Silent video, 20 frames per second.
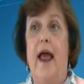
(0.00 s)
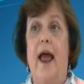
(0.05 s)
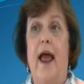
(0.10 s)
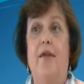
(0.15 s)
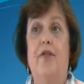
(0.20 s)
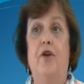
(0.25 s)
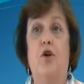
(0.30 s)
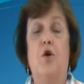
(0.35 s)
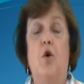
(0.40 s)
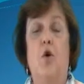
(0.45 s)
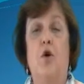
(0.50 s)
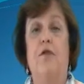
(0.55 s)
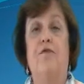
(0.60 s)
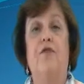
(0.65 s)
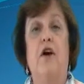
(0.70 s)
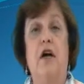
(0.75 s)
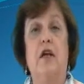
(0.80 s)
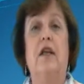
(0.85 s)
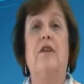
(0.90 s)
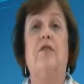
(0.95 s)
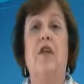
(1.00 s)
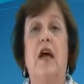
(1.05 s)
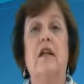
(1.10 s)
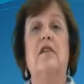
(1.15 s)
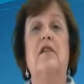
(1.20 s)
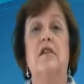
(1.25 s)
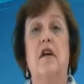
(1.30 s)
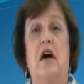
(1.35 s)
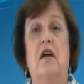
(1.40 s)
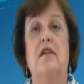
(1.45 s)
and the court finding
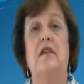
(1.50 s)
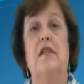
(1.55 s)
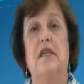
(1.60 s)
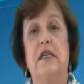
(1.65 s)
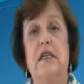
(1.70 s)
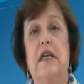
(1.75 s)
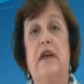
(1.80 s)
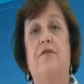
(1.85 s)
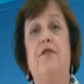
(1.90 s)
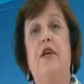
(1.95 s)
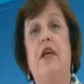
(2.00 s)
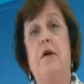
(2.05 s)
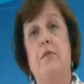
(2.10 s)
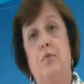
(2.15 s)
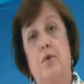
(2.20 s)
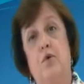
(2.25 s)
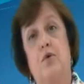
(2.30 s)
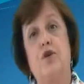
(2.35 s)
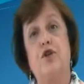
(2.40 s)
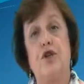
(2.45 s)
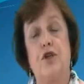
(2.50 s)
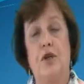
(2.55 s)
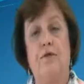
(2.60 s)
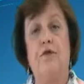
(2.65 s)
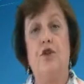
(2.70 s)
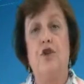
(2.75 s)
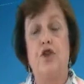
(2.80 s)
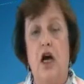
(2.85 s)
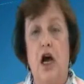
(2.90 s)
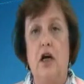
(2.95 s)
that's not a significant portion of
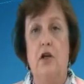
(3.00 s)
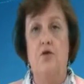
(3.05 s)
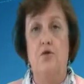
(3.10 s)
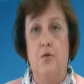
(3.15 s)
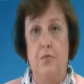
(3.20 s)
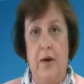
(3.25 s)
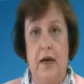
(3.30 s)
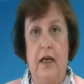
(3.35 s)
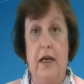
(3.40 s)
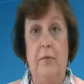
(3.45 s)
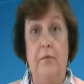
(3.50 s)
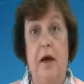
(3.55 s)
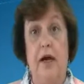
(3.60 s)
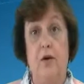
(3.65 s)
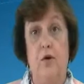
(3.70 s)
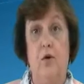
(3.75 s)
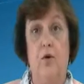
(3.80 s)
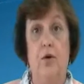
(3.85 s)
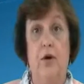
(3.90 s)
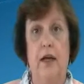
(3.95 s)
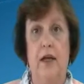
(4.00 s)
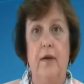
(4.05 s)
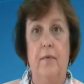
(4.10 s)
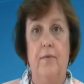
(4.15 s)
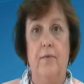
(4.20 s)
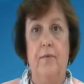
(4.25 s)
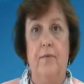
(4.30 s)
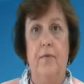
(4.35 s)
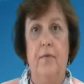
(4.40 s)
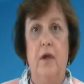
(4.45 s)
the child's remaining minority.
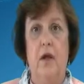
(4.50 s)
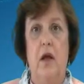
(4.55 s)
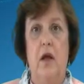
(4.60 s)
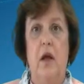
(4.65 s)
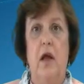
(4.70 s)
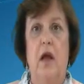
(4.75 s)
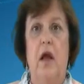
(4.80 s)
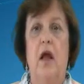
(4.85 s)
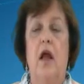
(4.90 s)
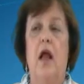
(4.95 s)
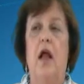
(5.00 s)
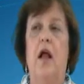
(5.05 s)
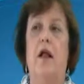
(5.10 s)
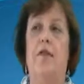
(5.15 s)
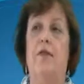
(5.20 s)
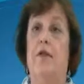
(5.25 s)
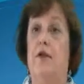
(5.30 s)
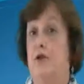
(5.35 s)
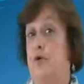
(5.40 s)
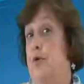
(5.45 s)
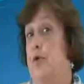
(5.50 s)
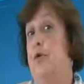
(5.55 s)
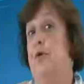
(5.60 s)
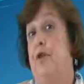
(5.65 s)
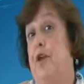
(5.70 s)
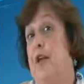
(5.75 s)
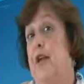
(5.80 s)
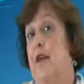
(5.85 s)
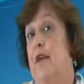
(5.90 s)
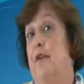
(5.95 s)
The
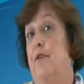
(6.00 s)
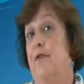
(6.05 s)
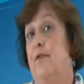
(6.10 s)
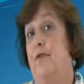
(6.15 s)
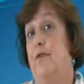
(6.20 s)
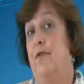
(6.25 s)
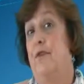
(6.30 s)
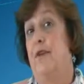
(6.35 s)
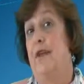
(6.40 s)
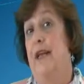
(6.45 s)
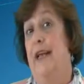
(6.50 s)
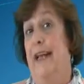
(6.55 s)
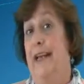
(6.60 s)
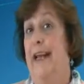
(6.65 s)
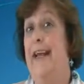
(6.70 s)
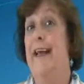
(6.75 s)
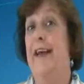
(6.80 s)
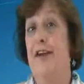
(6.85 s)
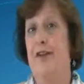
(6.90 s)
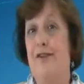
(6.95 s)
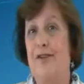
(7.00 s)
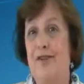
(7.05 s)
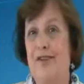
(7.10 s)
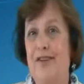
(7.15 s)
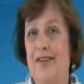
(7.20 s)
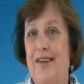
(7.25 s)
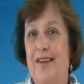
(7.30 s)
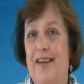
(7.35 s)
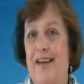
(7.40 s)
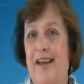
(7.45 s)
truth is, it is.
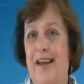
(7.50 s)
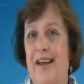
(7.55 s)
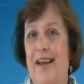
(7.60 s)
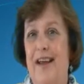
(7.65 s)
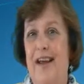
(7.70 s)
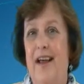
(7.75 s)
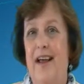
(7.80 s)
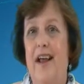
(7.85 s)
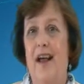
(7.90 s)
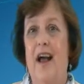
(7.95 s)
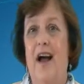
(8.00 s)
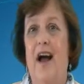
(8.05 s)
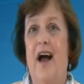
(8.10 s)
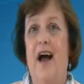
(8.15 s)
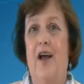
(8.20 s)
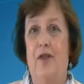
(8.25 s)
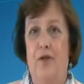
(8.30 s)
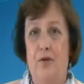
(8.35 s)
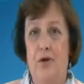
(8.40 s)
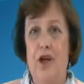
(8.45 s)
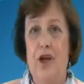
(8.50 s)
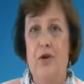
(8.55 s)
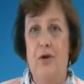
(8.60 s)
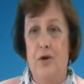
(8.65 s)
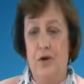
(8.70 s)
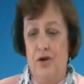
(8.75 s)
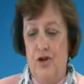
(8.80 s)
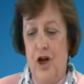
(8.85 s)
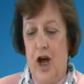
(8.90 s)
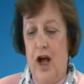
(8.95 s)
A
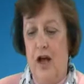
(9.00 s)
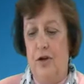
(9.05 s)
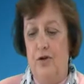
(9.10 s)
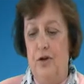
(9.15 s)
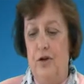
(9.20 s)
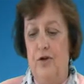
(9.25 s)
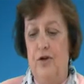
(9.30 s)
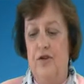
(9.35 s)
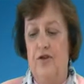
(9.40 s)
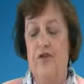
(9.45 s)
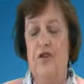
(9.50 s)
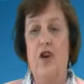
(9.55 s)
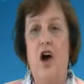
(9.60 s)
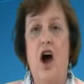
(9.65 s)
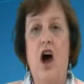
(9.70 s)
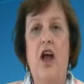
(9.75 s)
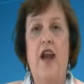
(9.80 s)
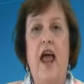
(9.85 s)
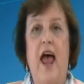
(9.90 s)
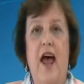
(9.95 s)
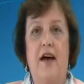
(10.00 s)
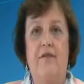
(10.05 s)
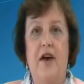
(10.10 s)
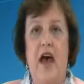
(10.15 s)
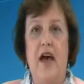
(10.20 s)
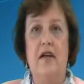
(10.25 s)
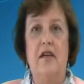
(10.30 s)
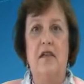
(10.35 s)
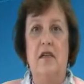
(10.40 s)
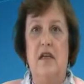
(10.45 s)
3-year-old child who does not have
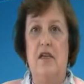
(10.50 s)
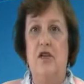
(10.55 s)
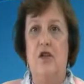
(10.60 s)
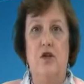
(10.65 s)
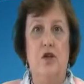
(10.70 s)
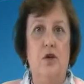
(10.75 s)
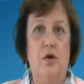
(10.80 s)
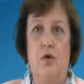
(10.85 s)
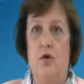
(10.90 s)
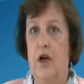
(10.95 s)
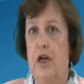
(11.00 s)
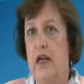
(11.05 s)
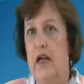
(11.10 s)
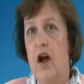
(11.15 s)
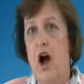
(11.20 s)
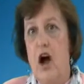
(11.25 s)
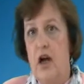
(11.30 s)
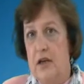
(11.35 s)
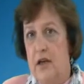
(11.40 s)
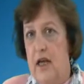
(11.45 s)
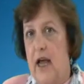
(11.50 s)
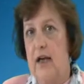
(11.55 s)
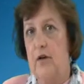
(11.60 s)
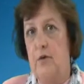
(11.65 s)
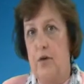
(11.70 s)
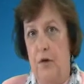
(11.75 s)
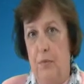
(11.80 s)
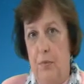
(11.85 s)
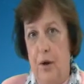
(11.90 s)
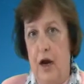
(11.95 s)
access to or any contact
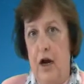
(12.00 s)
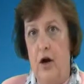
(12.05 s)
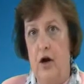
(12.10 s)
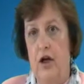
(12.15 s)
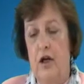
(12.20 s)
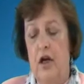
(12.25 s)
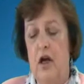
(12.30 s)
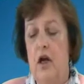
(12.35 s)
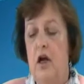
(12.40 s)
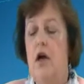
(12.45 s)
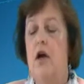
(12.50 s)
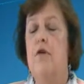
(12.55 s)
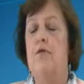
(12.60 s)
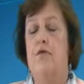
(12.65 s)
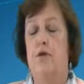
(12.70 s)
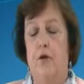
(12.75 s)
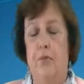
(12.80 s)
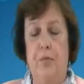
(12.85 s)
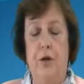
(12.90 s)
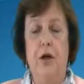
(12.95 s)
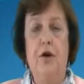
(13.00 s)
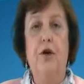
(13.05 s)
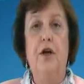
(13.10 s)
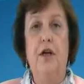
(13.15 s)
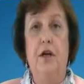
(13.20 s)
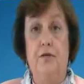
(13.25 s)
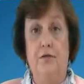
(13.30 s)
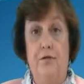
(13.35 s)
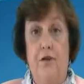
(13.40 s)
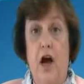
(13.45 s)
with the parent for a
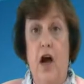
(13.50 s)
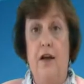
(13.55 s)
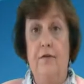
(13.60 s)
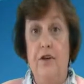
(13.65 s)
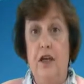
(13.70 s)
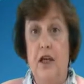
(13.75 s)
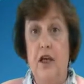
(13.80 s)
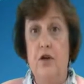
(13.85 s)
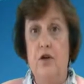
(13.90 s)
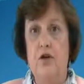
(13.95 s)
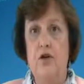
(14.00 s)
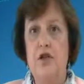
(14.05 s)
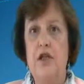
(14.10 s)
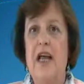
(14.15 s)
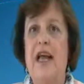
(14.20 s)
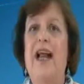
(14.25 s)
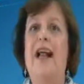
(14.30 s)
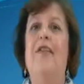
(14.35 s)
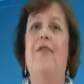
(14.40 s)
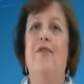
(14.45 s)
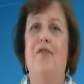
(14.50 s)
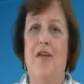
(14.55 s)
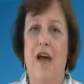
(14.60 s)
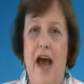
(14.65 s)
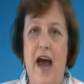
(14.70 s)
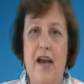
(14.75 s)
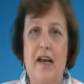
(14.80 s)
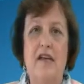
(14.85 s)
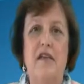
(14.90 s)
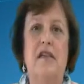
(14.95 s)
period of 5 years,
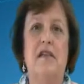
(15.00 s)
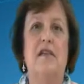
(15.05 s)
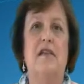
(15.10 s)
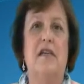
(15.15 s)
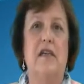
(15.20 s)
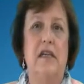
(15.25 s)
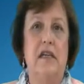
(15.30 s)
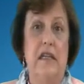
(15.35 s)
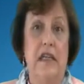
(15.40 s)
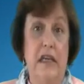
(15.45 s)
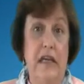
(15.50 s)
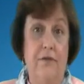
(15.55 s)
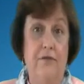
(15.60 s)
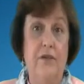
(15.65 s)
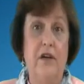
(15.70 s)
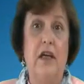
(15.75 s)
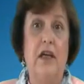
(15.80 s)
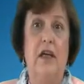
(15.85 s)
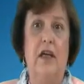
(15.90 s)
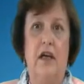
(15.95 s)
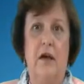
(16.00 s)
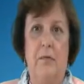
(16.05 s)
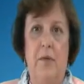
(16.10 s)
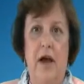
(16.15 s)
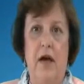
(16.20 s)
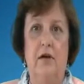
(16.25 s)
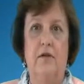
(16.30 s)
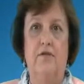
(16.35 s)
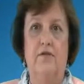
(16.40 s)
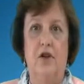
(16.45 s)
that is a significant
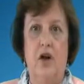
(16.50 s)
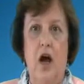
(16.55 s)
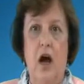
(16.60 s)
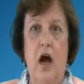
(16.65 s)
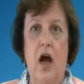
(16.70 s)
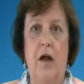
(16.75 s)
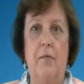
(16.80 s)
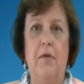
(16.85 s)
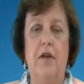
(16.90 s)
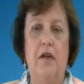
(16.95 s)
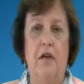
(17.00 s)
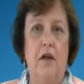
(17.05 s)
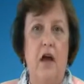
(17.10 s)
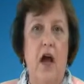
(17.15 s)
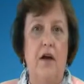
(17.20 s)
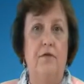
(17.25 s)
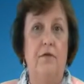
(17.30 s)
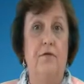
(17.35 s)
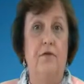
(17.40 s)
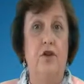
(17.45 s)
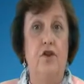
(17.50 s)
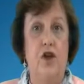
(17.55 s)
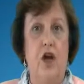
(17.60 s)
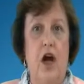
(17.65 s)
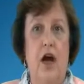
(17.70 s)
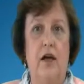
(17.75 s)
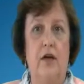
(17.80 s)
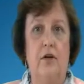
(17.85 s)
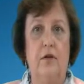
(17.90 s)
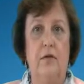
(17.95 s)
amount of time in the life of a
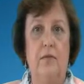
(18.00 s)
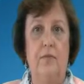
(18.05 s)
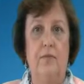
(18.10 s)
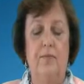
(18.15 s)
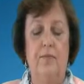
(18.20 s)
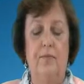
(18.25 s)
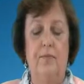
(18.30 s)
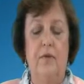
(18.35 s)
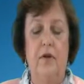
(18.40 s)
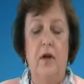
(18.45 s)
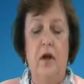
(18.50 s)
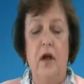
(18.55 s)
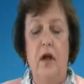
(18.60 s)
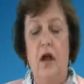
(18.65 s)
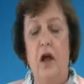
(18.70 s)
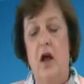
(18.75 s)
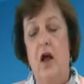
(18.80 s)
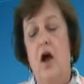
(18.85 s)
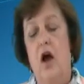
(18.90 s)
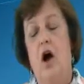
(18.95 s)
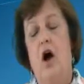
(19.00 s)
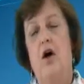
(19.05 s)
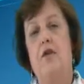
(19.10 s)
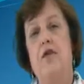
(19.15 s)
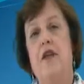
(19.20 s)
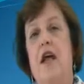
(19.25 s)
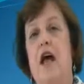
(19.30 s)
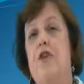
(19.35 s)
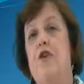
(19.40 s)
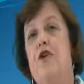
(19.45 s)
child. On
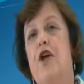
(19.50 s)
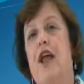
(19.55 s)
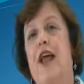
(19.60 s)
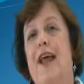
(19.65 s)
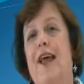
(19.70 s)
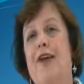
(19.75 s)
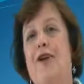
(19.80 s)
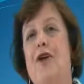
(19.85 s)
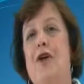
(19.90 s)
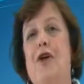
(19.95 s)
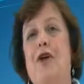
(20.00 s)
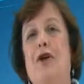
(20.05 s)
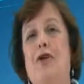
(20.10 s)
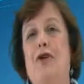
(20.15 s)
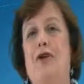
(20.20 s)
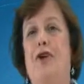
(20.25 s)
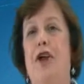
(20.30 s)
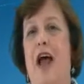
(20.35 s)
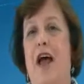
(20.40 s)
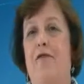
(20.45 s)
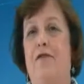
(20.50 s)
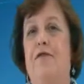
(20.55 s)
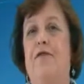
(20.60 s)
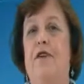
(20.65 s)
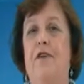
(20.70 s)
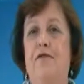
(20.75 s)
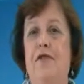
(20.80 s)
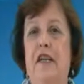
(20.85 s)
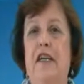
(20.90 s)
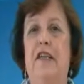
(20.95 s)
the other hand, you could have a
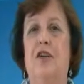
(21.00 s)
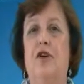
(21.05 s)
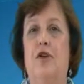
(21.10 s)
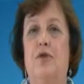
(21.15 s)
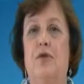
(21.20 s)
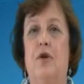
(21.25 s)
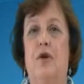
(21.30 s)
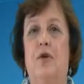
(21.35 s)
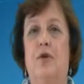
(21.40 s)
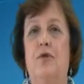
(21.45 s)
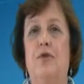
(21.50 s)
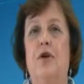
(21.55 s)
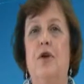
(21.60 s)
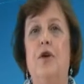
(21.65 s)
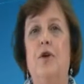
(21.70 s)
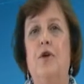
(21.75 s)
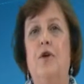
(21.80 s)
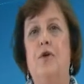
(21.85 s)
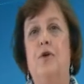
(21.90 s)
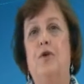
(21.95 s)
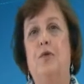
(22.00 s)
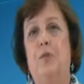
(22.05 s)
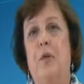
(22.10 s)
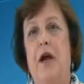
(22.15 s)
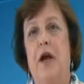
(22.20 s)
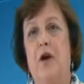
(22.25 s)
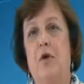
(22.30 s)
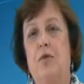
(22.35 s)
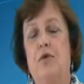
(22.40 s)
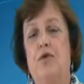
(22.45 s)
15-year-old whose
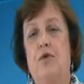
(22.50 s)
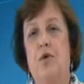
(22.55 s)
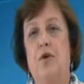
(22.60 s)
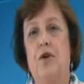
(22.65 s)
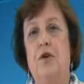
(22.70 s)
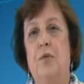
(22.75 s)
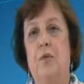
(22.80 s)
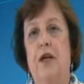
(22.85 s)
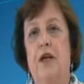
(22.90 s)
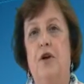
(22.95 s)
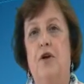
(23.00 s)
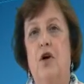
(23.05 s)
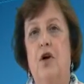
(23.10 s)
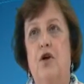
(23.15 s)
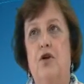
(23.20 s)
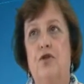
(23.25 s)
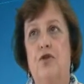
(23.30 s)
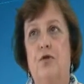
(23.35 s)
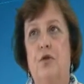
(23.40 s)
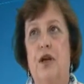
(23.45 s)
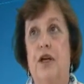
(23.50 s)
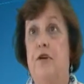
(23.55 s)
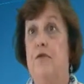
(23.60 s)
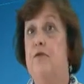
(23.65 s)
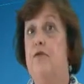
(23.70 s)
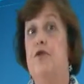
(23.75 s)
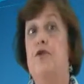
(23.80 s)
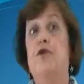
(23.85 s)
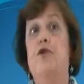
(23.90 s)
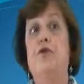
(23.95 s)
parent was going to be incarcerated
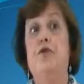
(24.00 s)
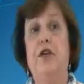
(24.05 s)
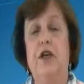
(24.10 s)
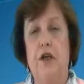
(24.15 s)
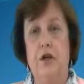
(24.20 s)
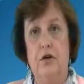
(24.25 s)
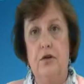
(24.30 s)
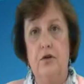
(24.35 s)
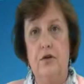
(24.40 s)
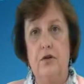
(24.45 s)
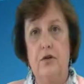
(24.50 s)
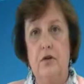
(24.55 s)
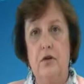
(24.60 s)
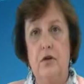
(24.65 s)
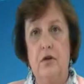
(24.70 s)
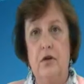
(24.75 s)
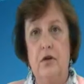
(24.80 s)
for 2 years